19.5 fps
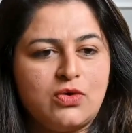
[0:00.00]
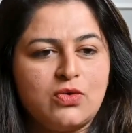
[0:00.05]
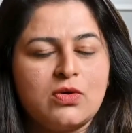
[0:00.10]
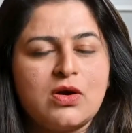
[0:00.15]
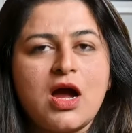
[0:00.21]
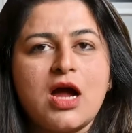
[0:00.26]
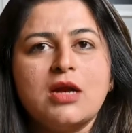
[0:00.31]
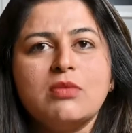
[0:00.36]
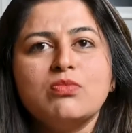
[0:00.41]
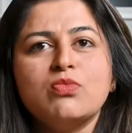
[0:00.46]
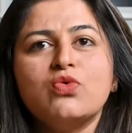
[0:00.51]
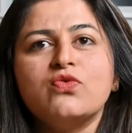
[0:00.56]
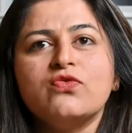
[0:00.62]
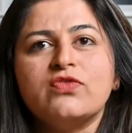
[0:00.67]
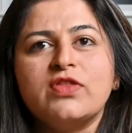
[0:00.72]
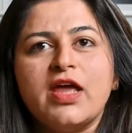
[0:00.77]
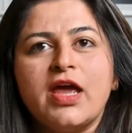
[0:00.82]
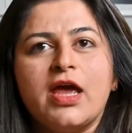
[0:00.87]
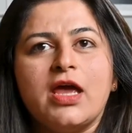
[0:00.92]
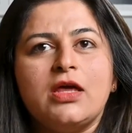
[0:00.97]
You can't move
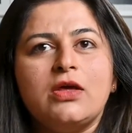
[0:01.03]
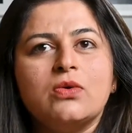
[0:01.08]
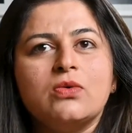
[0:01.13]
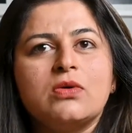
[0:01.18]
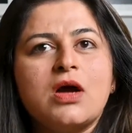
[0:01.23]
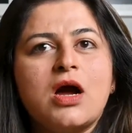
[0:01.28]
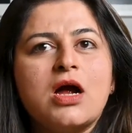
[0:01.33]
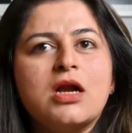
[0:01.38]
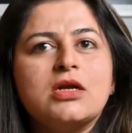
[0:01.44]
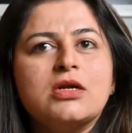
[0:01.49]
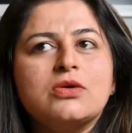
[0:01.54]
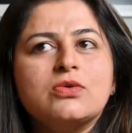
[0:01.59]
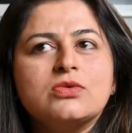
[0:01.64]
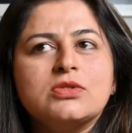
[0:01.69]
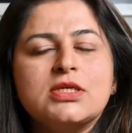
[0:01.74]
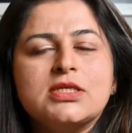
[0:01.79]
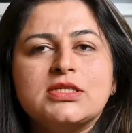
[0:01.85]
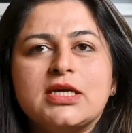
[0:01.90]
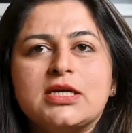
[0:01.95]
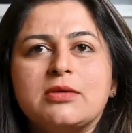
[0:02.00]
there, you can't do
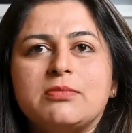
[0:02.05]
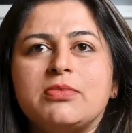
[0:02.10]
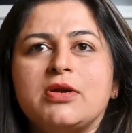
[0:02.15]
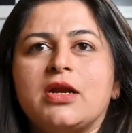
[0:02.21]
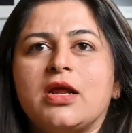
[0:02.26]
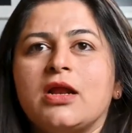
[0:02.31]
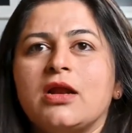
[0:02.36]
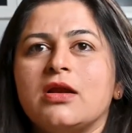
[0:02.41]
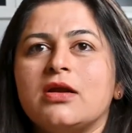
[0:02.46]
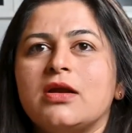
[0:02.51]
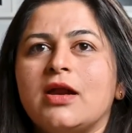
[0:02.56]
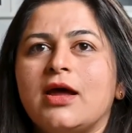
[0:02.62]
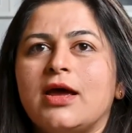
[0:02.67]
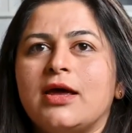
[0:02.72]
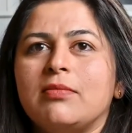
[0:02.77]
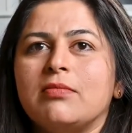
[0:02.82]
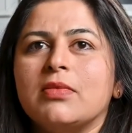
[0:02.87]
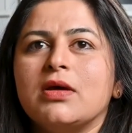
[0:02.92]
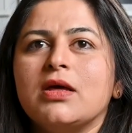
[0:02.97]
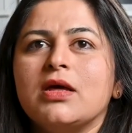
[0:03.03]
this at a particular
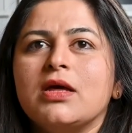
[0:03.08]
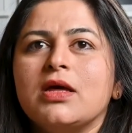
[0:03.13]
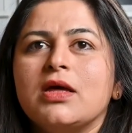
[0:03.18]
time.